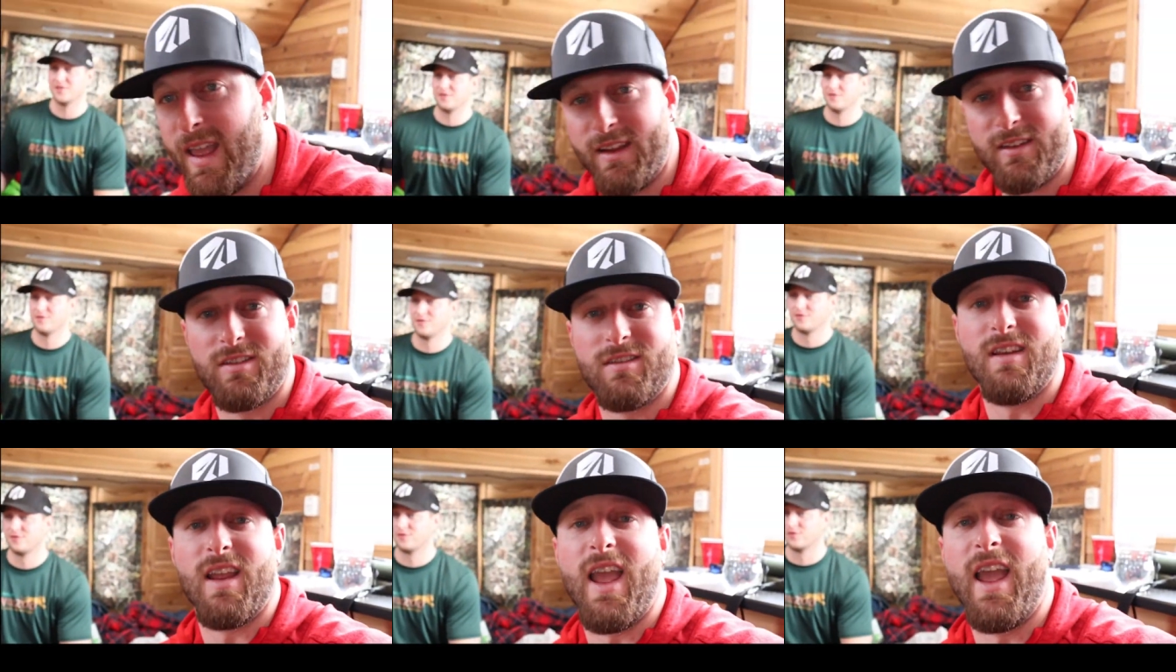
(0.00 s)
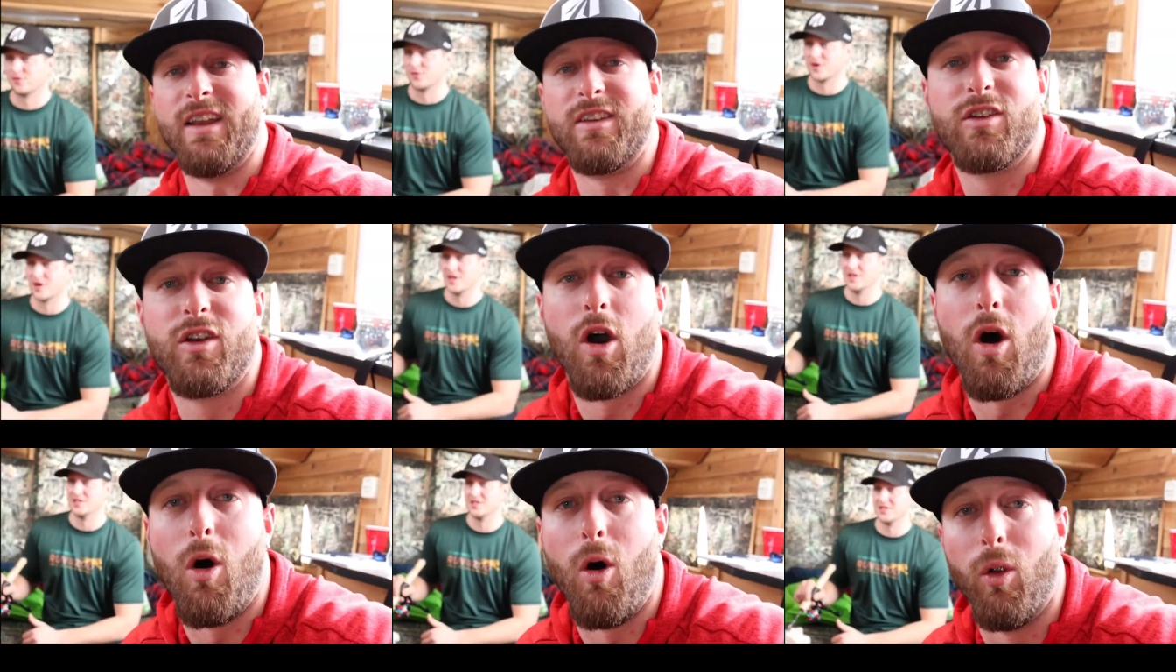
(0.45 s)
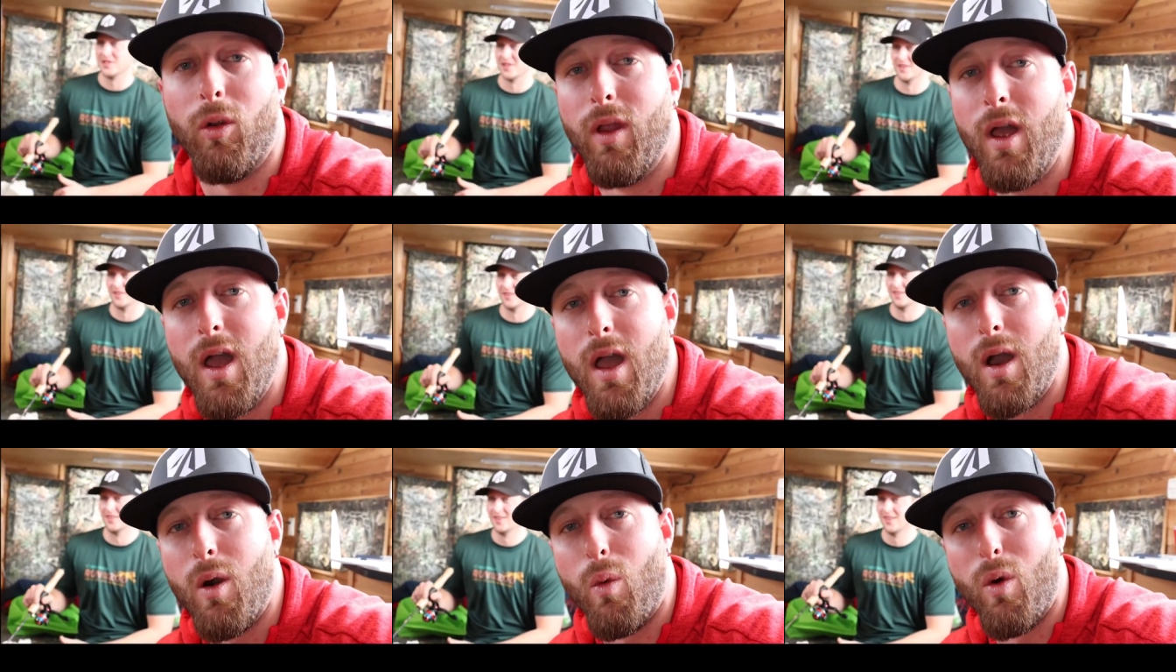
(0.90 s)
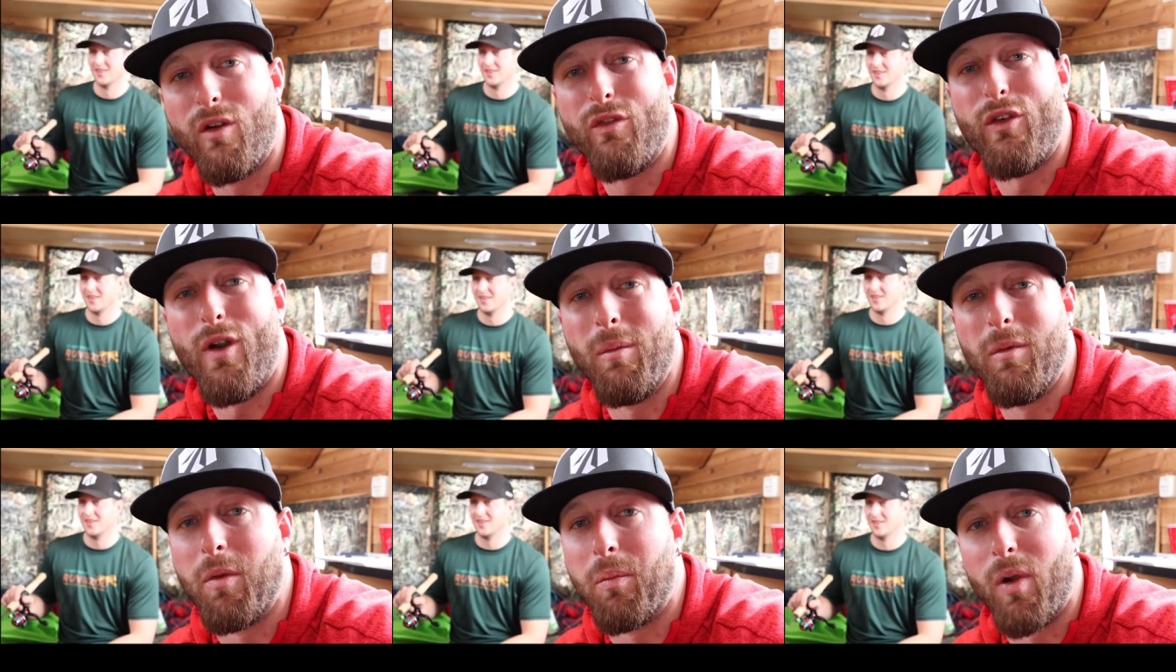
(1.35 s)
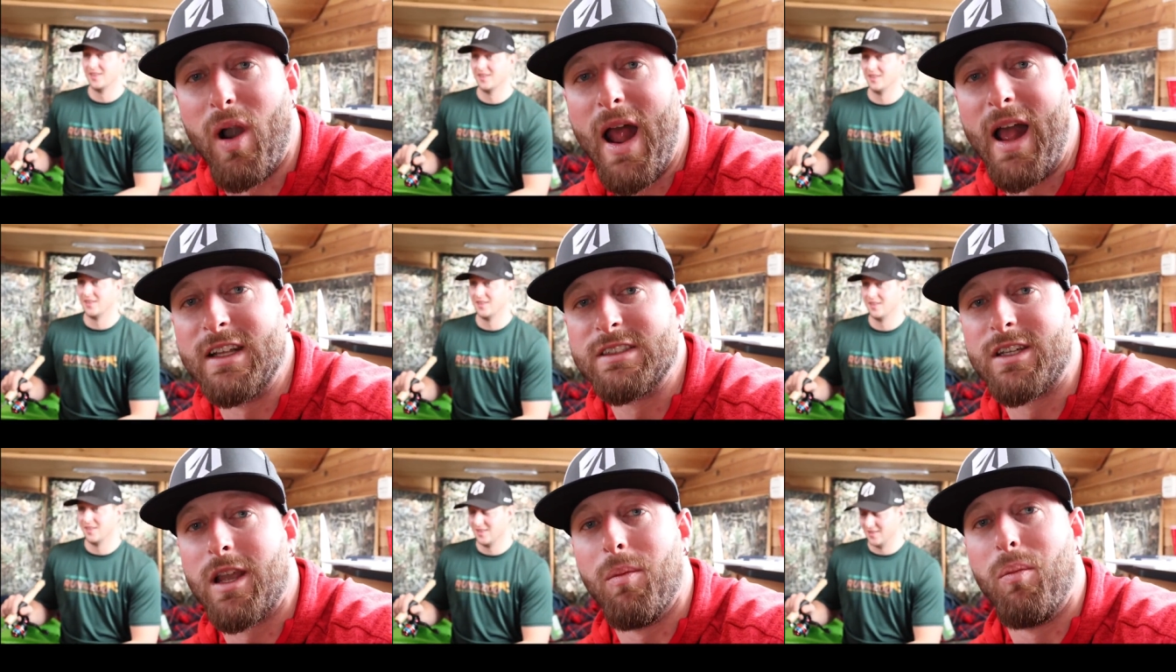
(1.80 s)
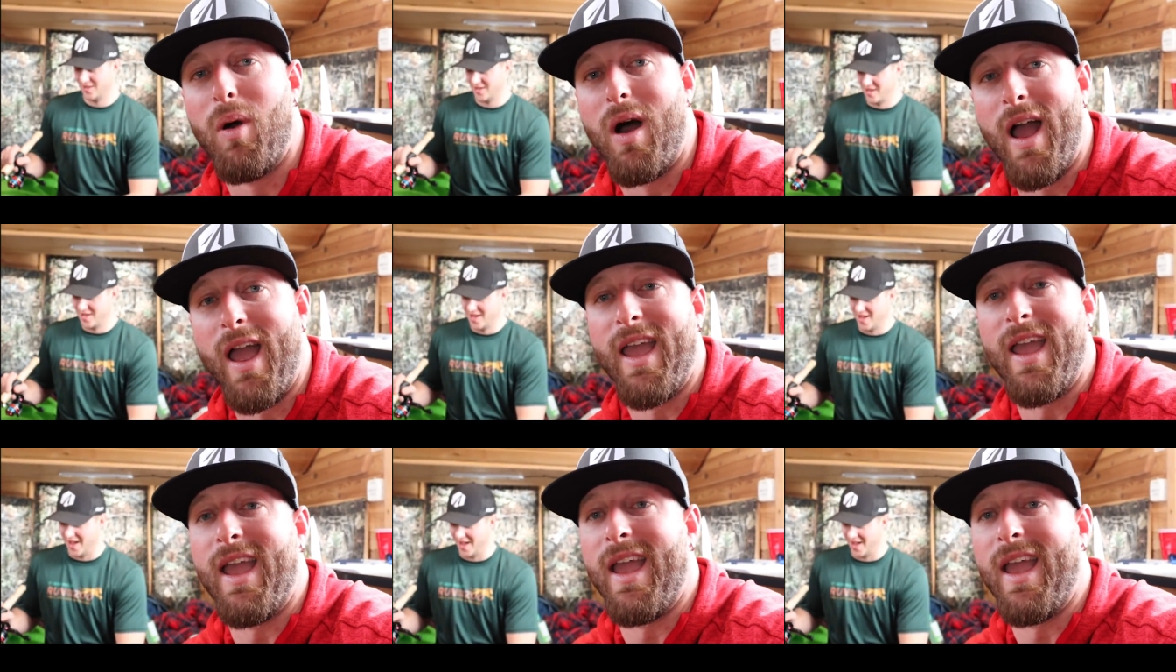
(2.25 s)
It's it's, it's cold. We're from Nebraska, but